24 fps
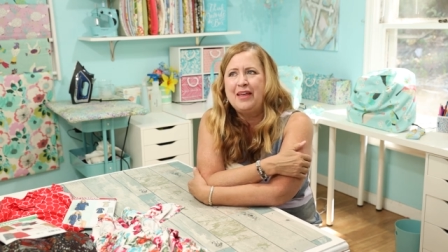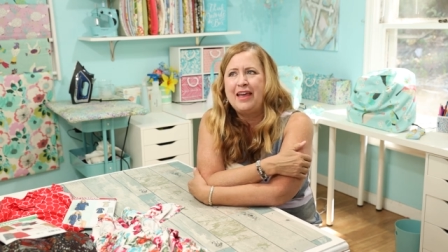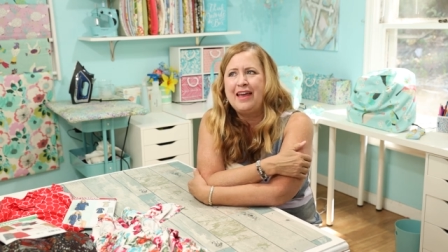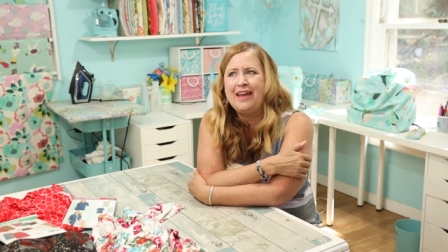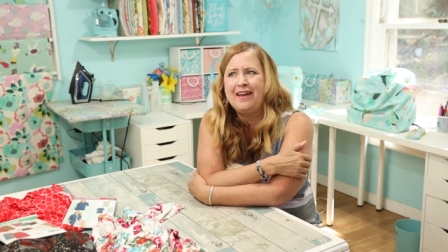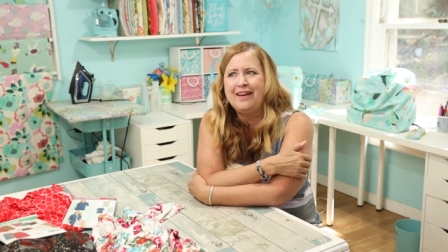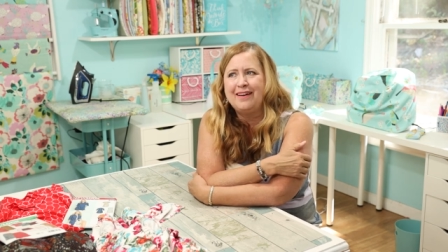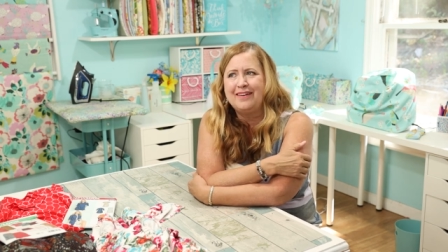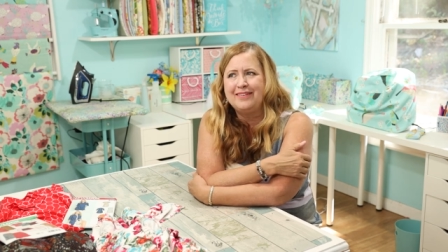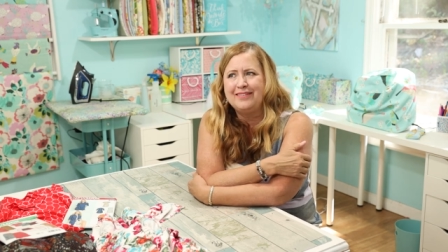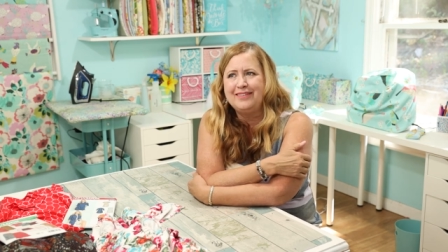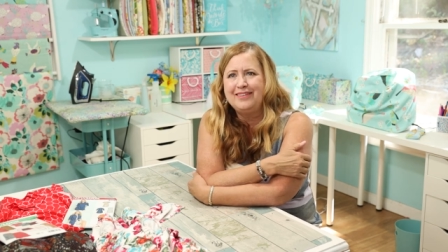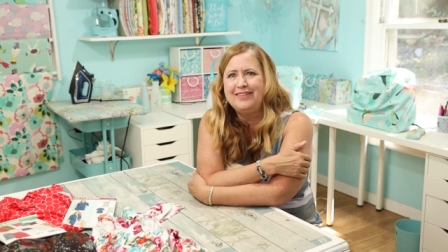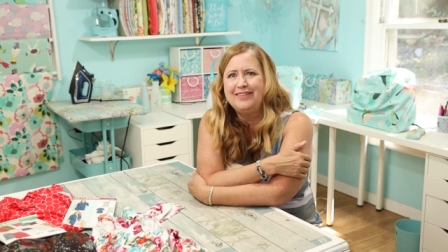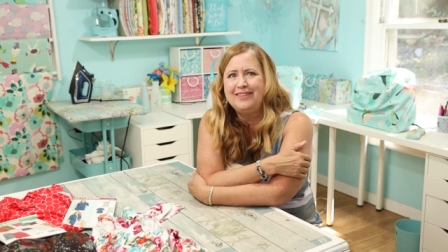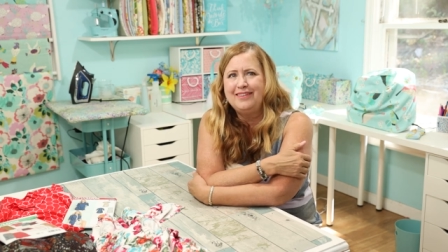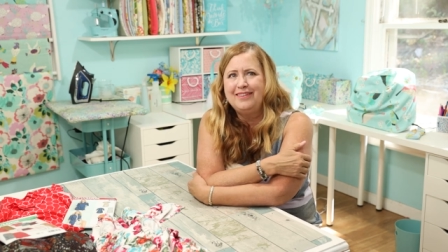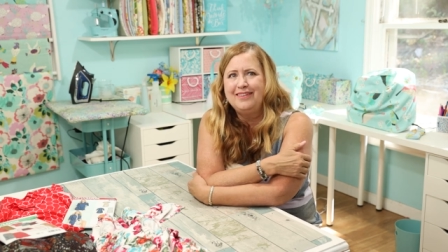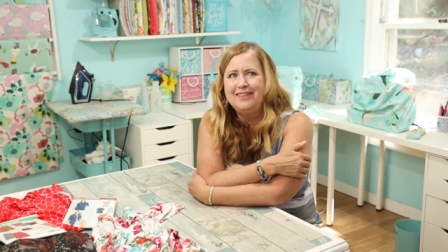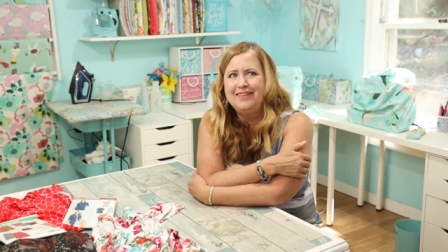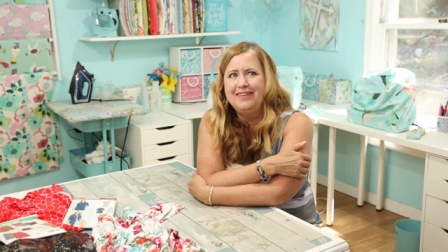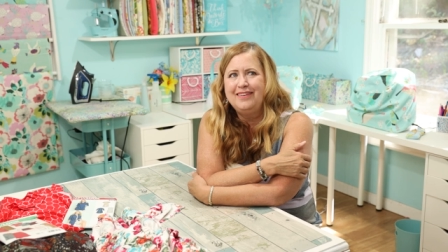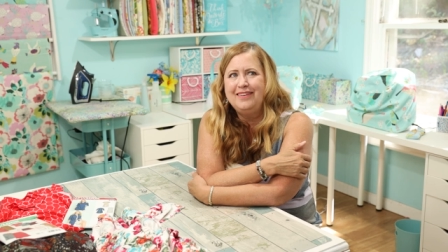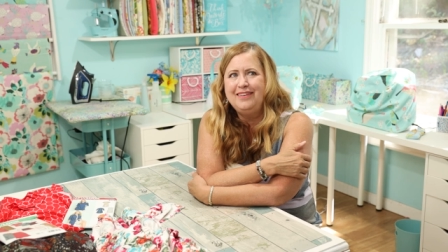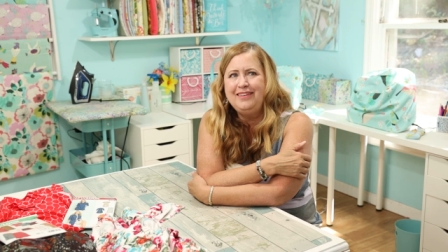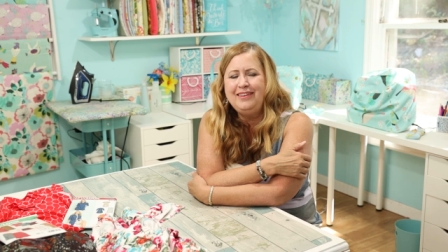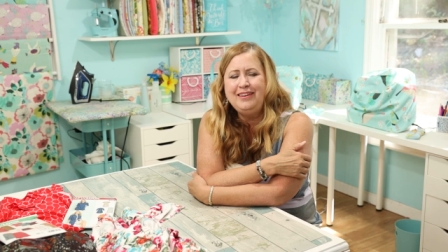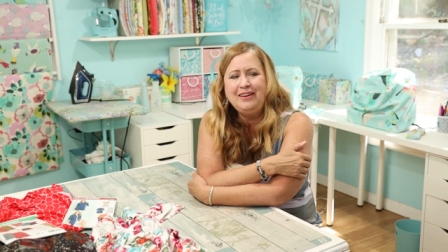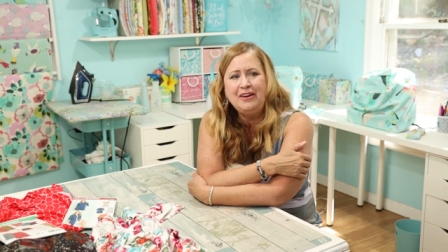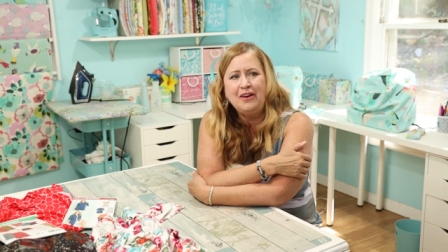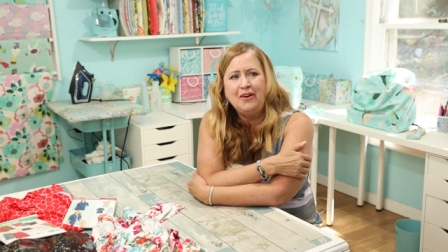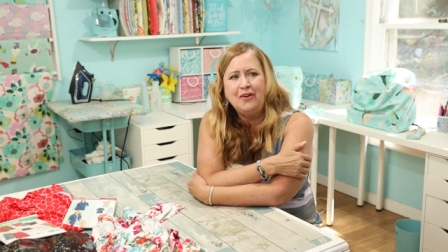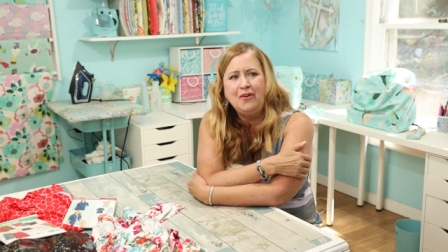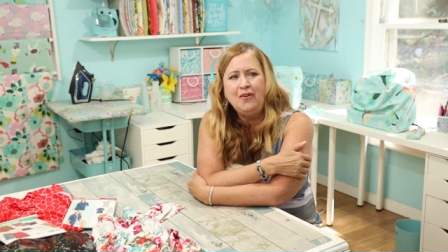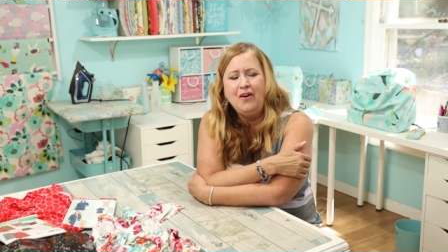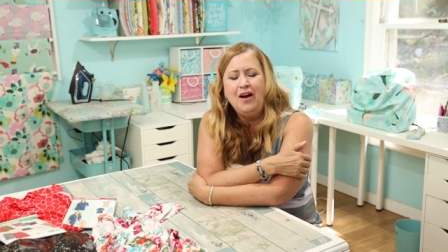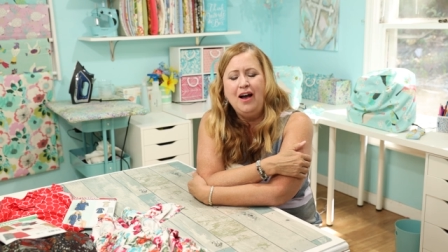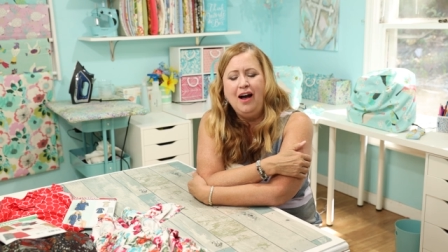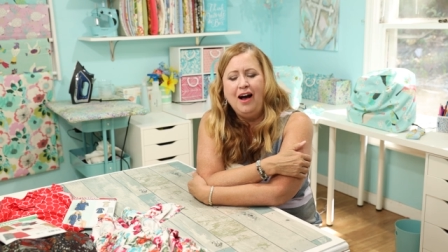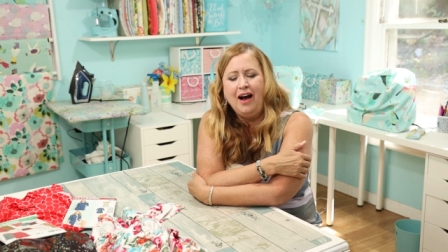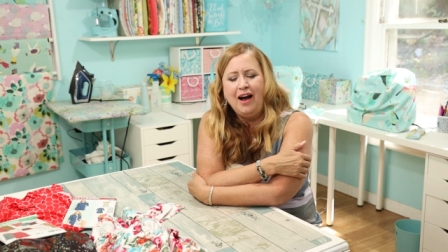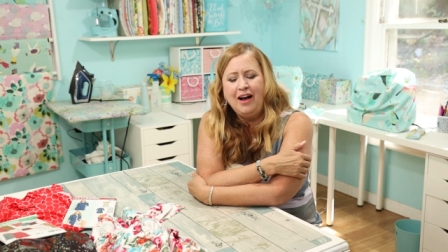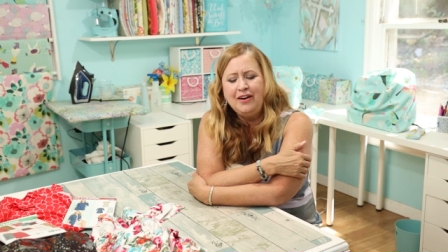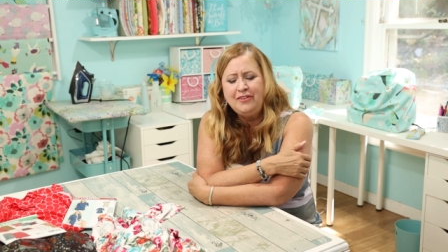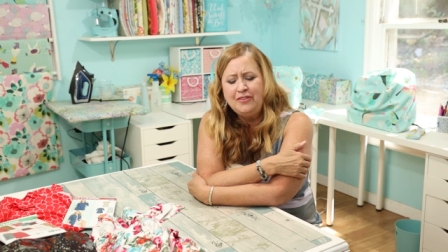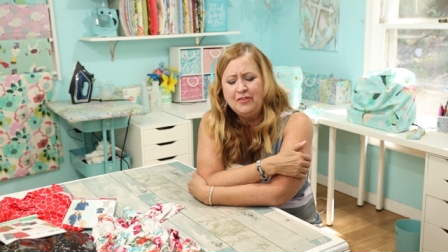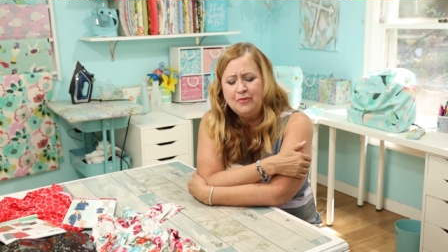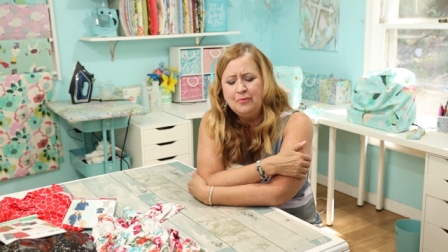And, you know,
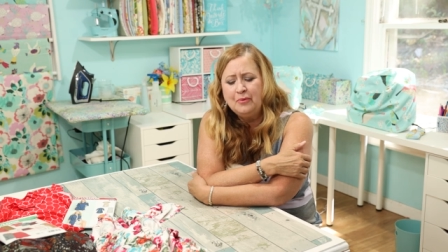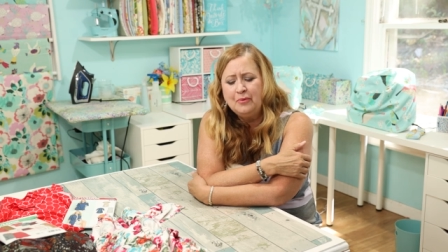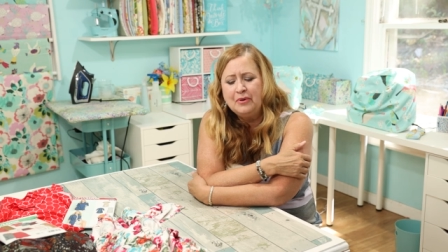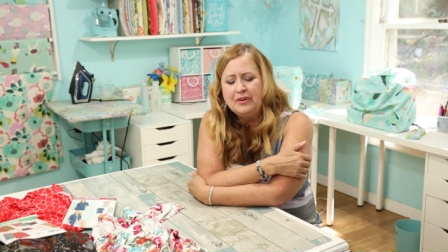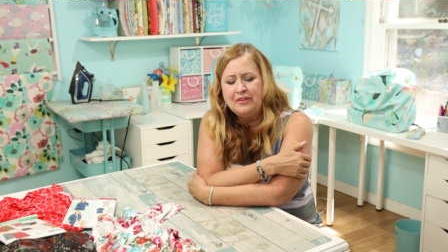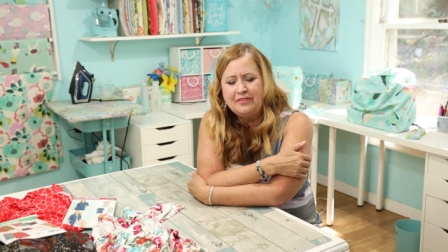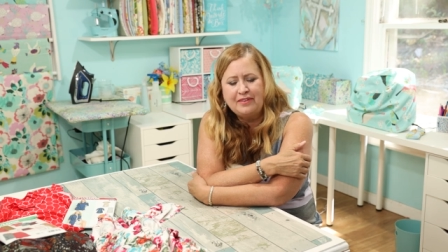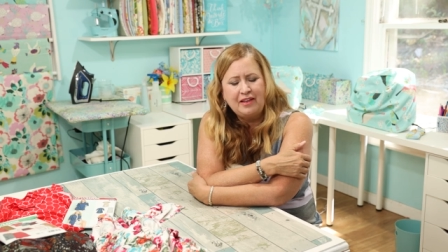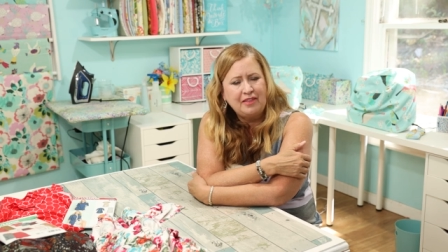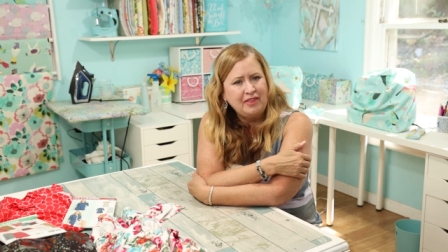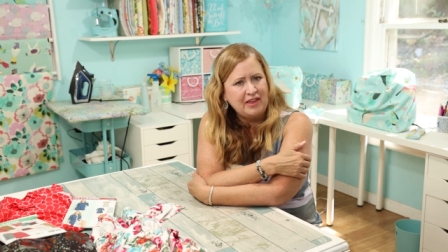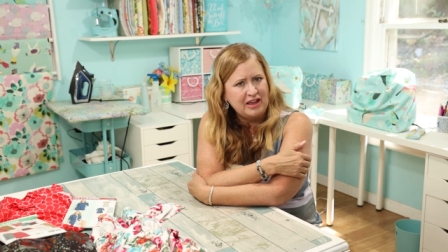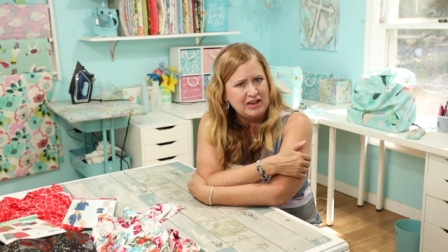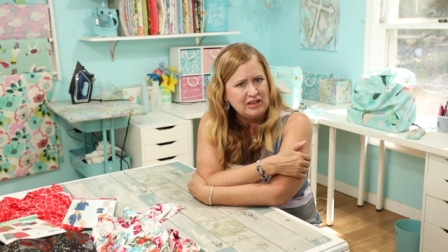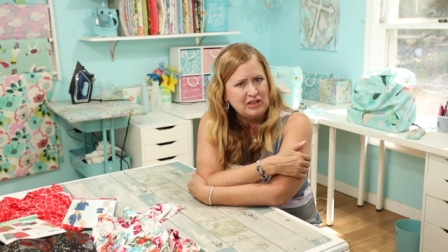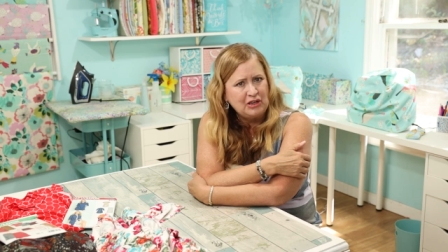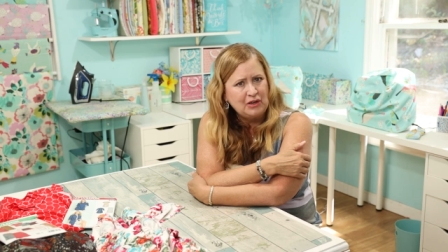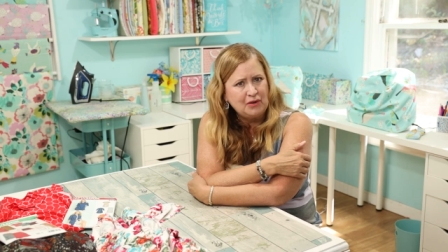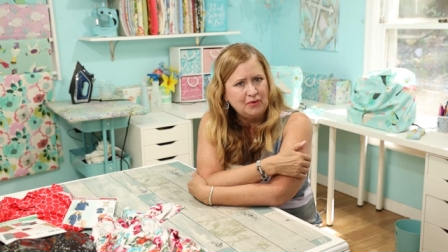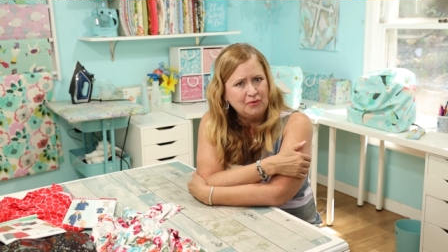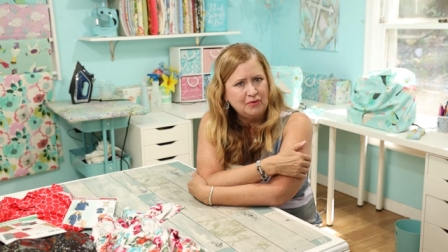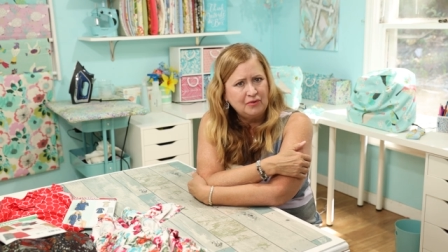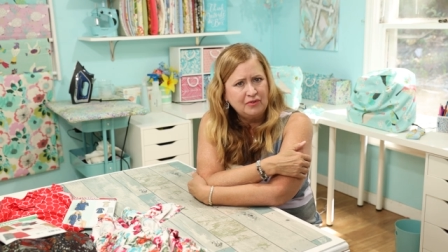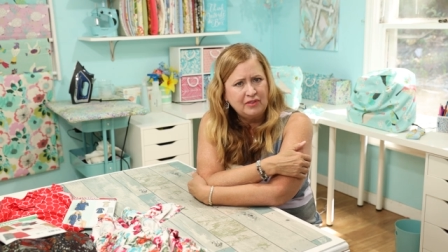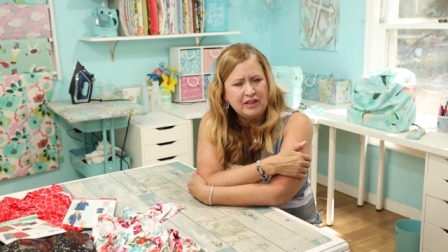I just want to say thank you.